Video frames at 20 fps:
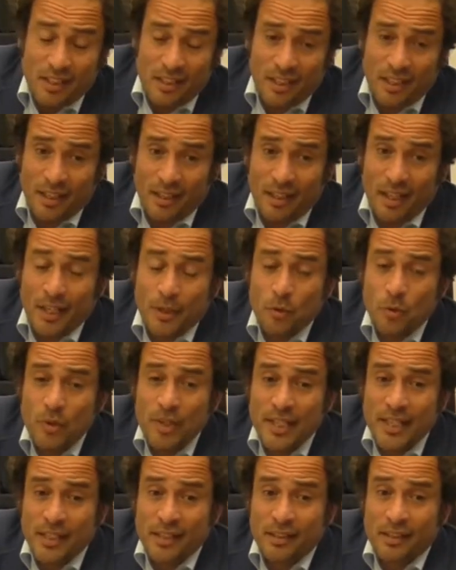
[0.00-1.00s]
a
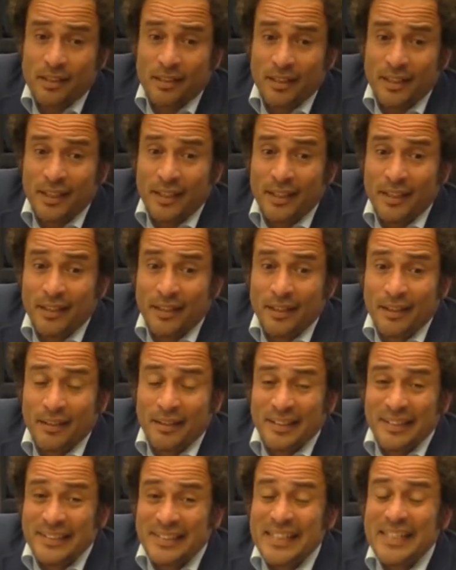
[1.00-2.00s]
ruling
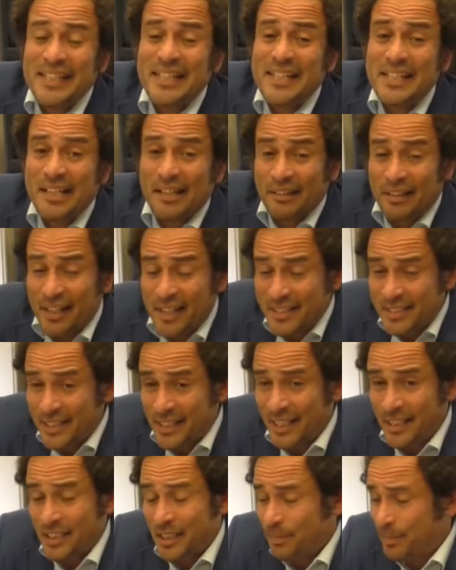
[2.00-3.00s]

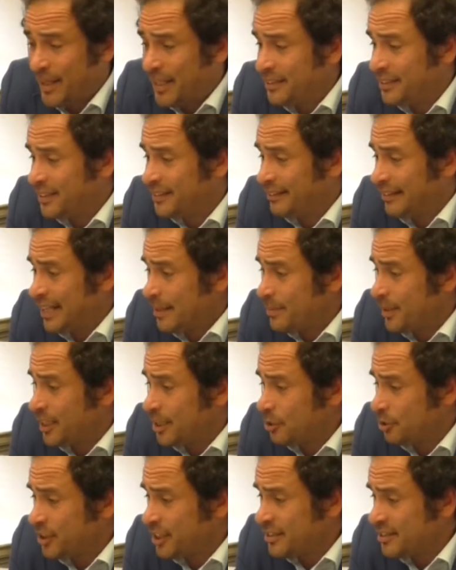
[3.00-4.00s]
delegalizing independent labor
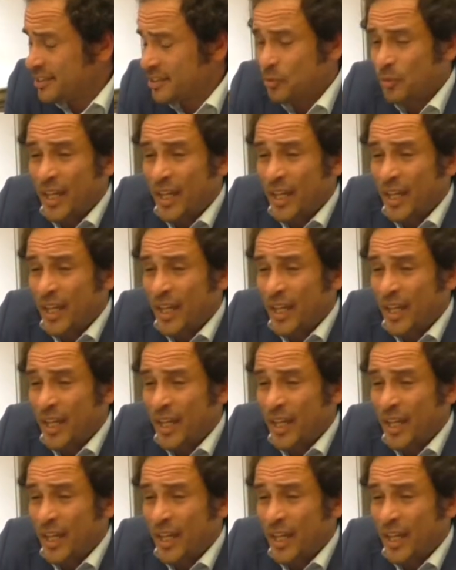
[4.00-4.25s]
unions.